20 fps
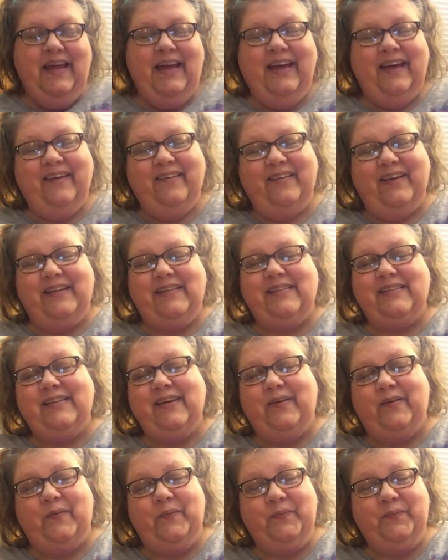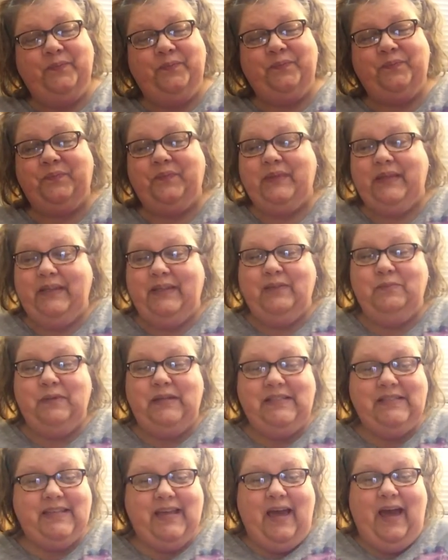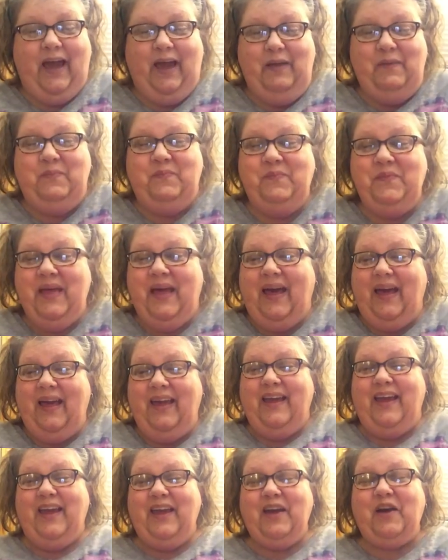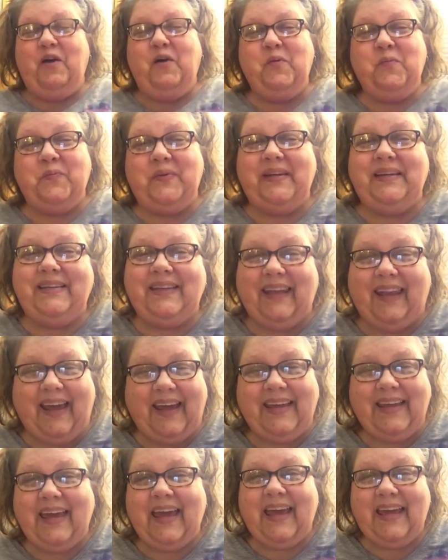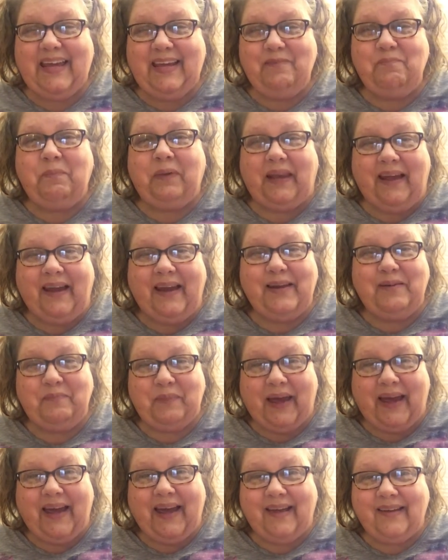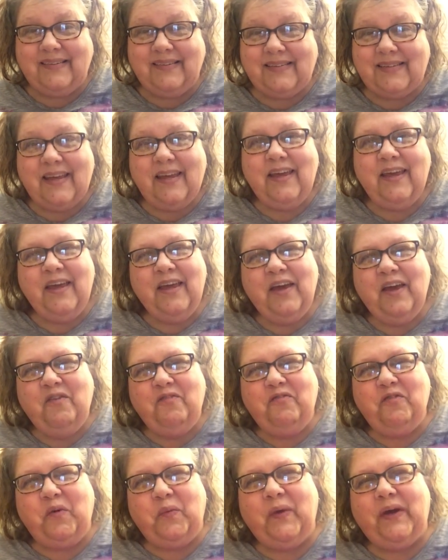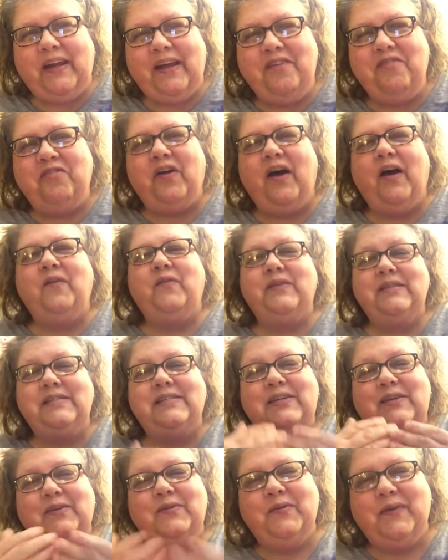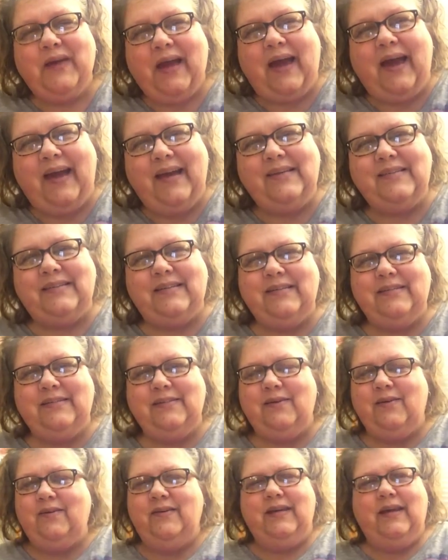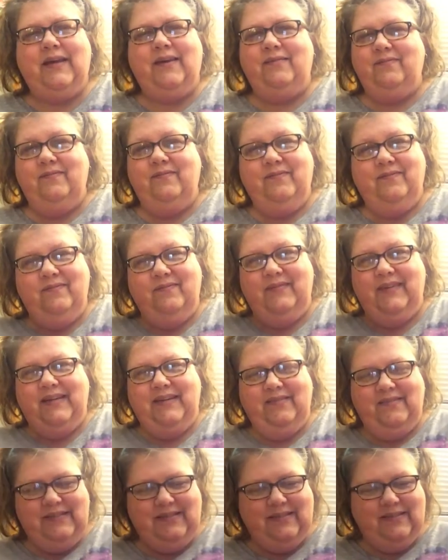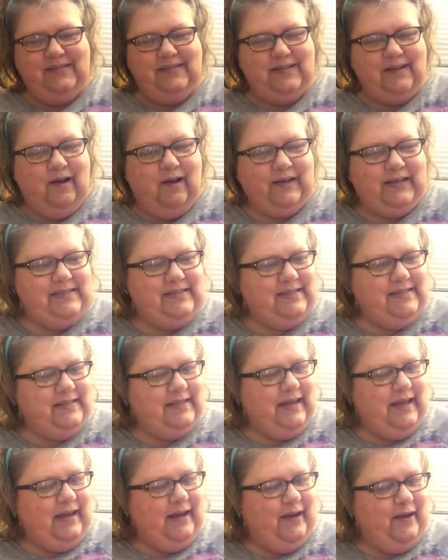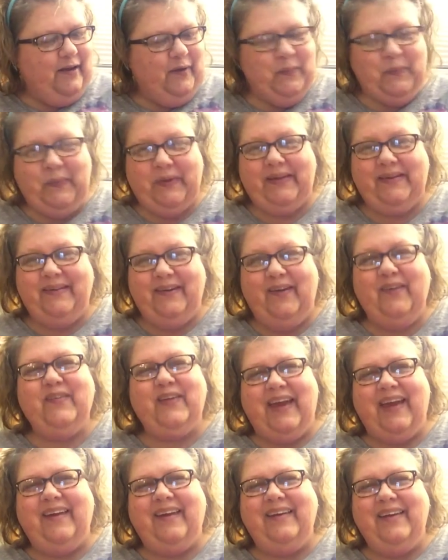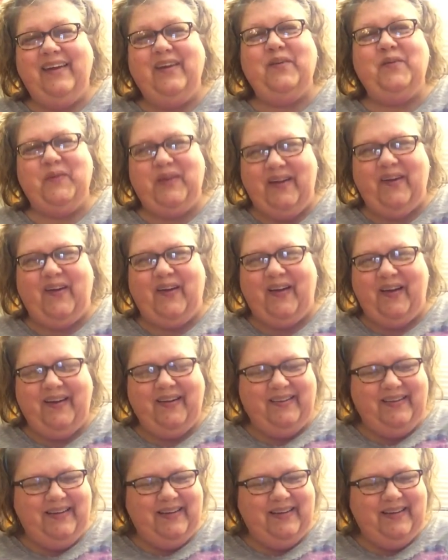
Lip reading: All right, so in the meantime, I opened like 8 blind bags for what I thought was you guys, and it turned out I was just talking to the air, but okay, here we are.